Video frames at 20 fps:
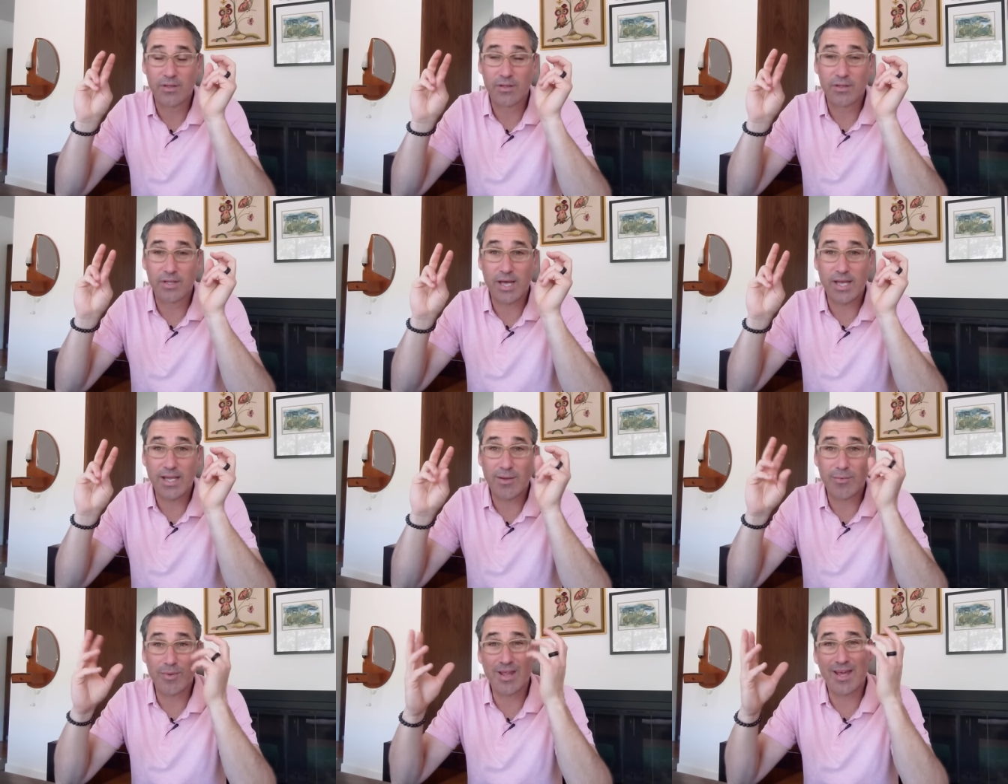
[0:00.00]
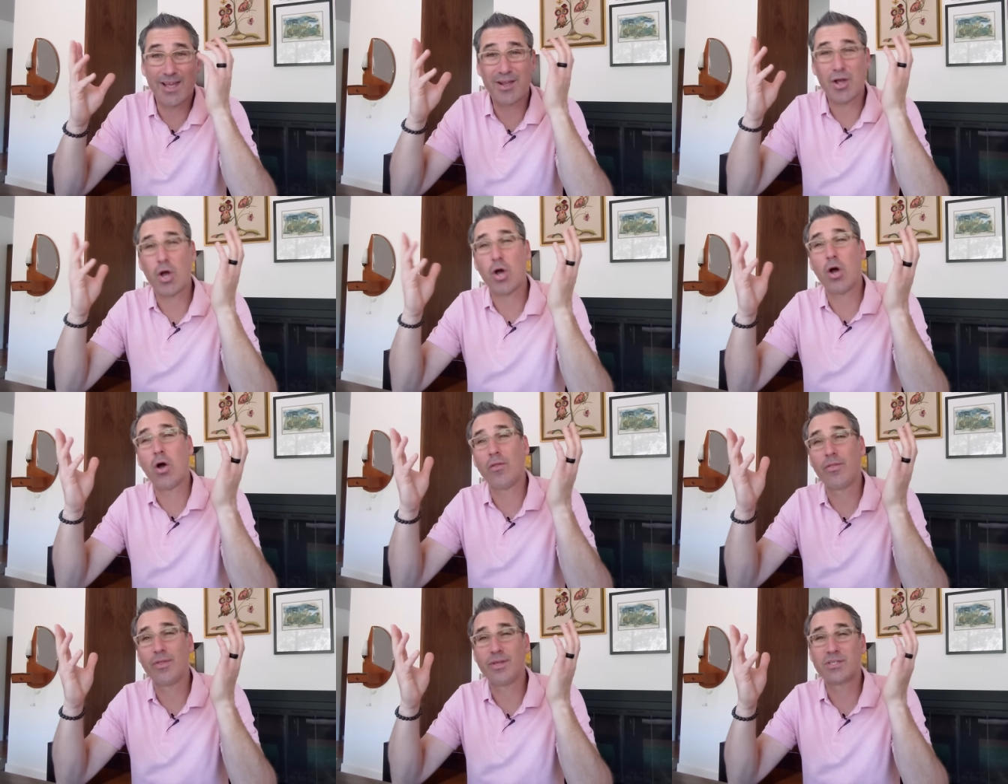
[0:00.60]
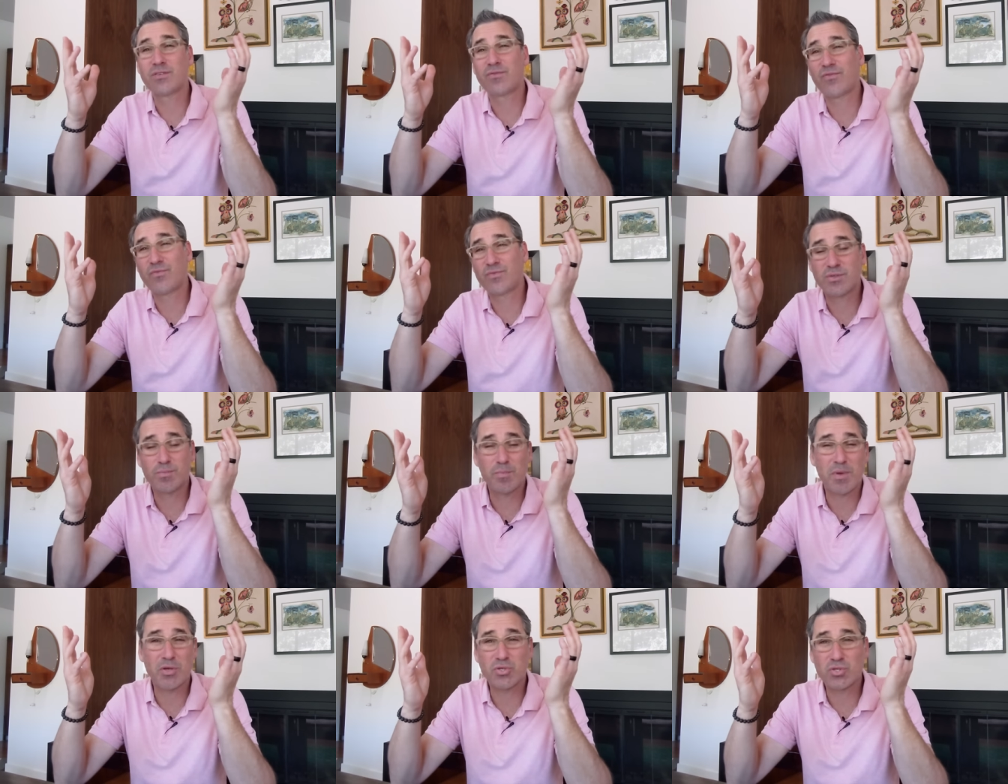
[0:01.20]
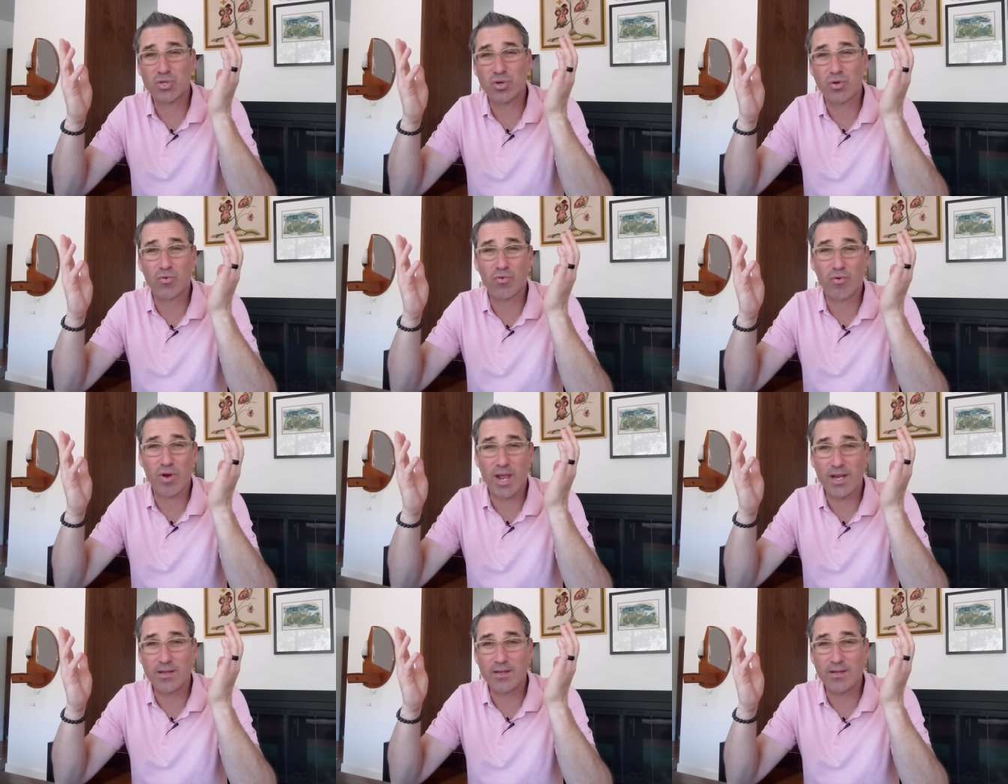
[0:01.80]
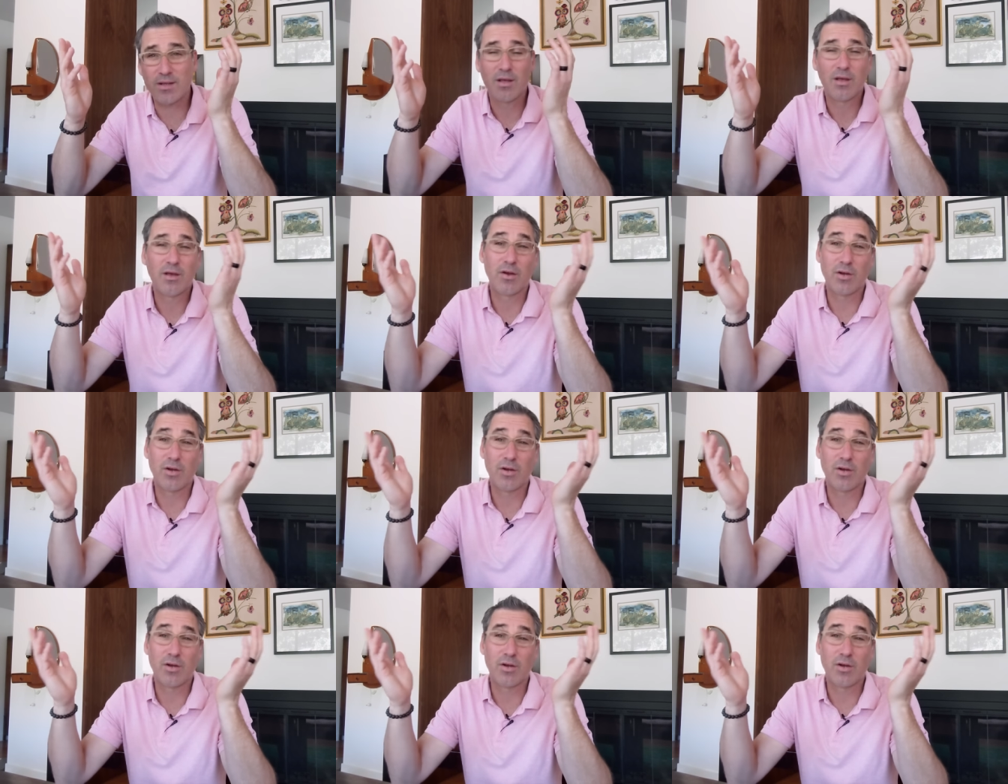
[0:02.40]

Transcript: like, and we're like, oh, this smells so great,